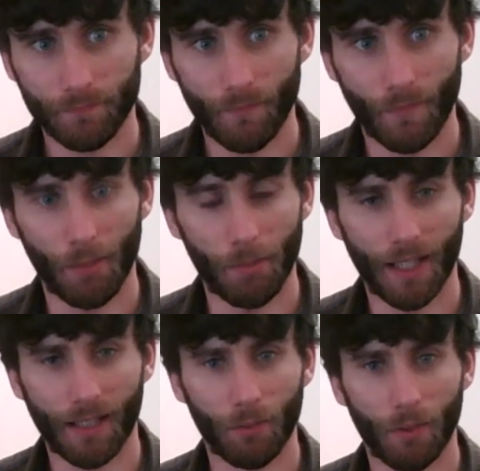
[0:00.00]
They're
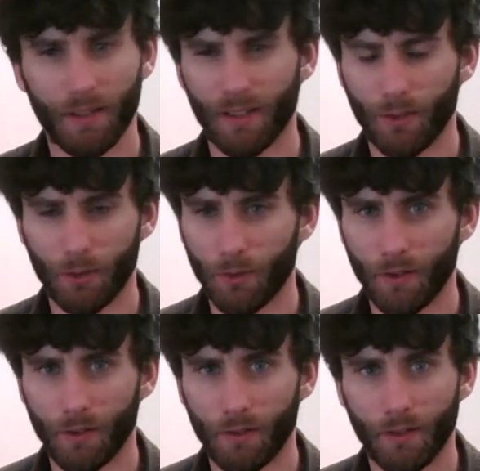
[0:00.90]
black and white. I don't know who
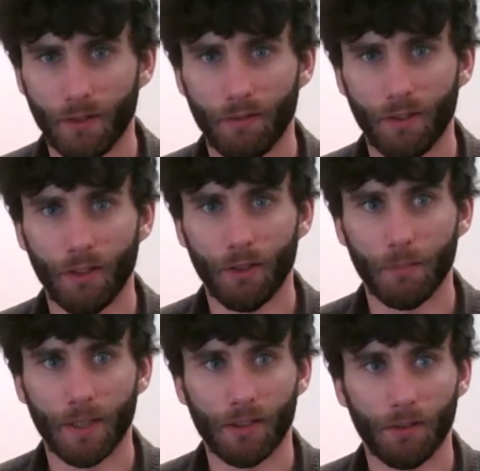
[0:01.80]
the video
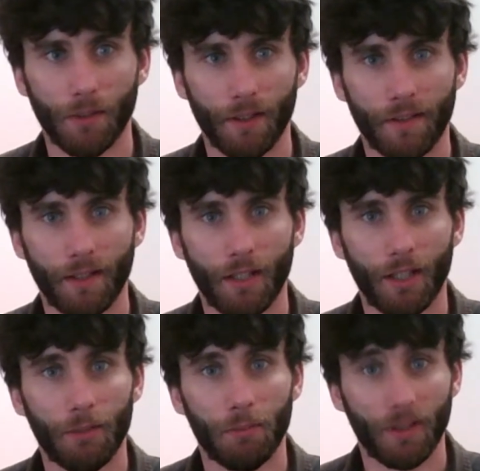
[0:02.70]
maker was,
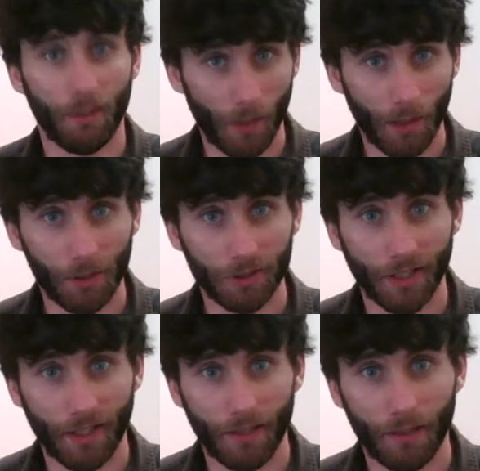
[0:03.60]
but they're well worth
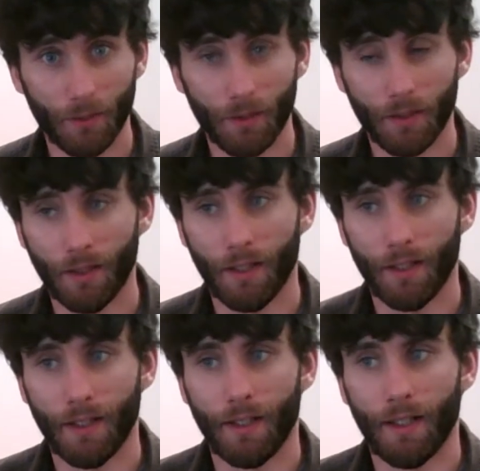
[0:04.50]
checking out.
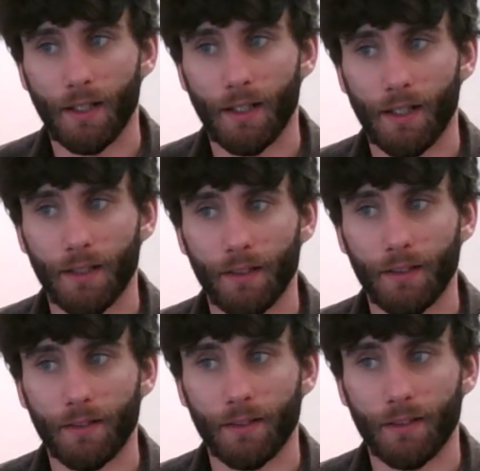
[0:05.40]

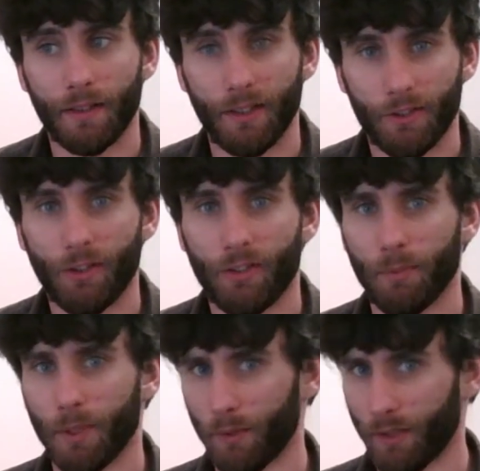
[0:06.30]
And he talks
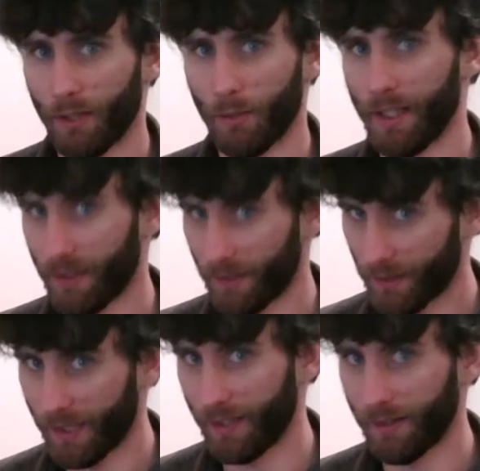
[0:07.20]
about how he
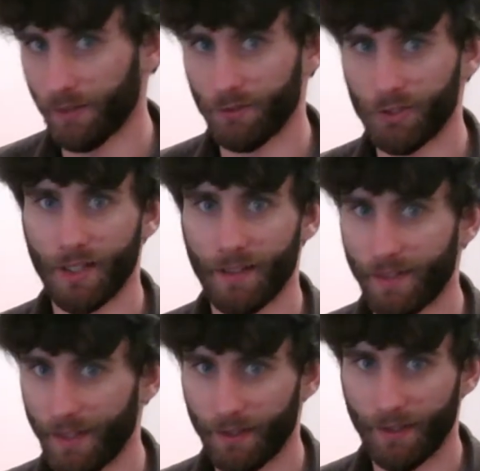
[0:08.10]
thinks of jigs.
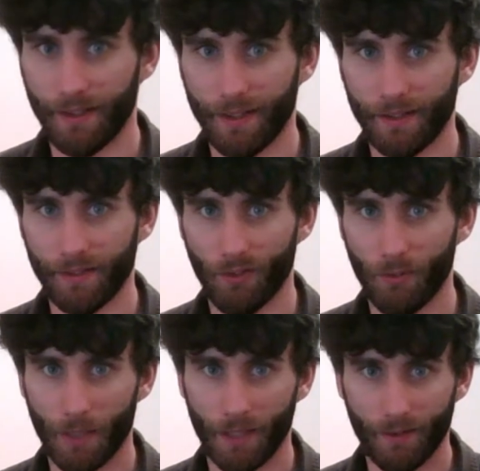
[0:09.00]
He thinks of
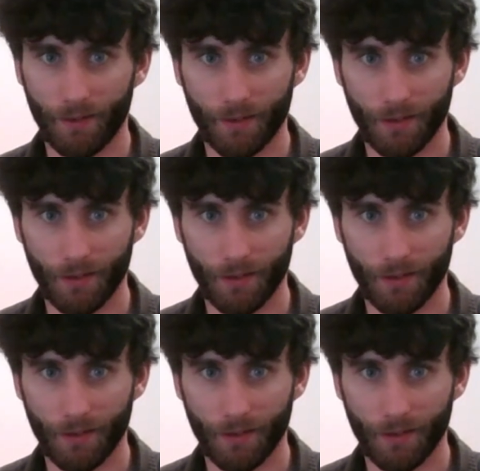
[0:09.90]
them as